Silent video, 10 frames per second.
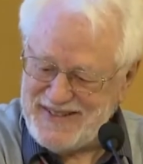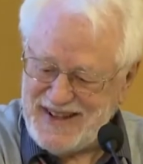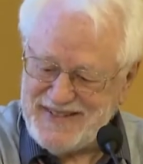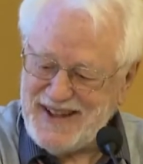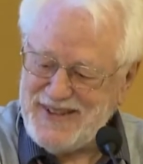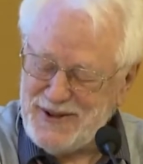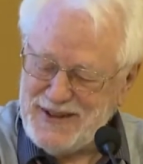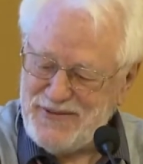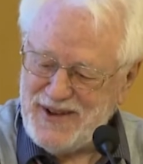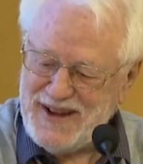That's not the
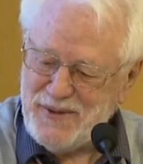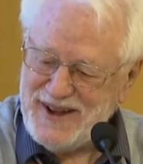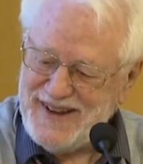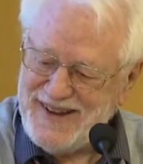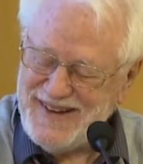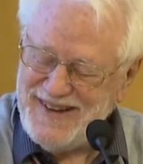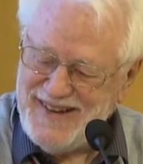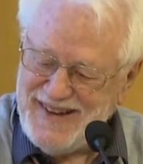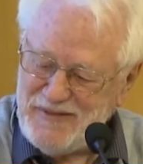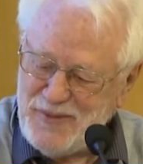only funny one here.
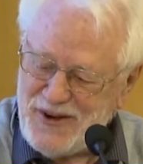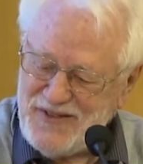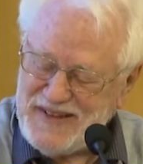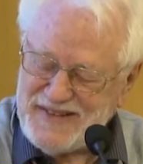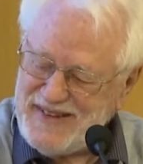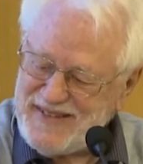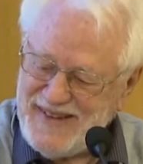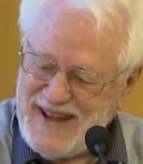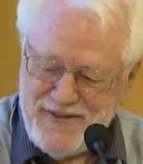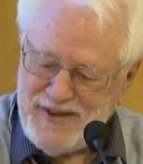There's more. These are just
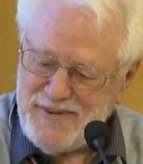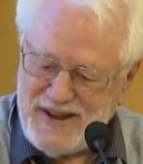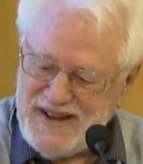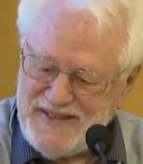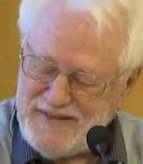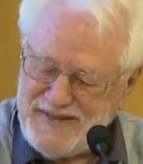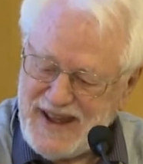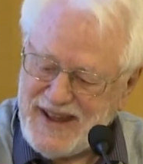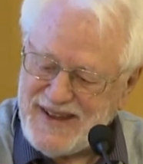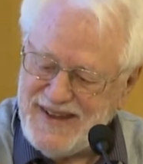everybody's
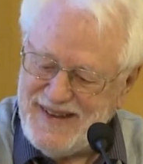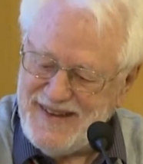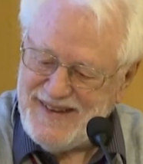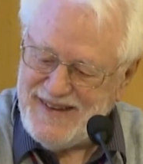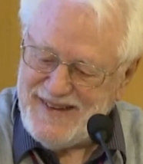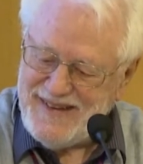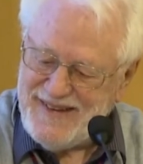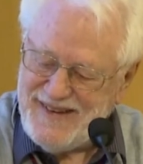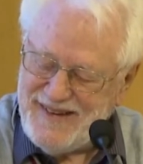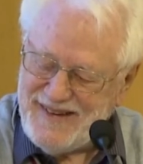take.
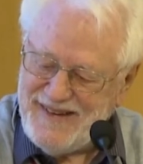Yeah?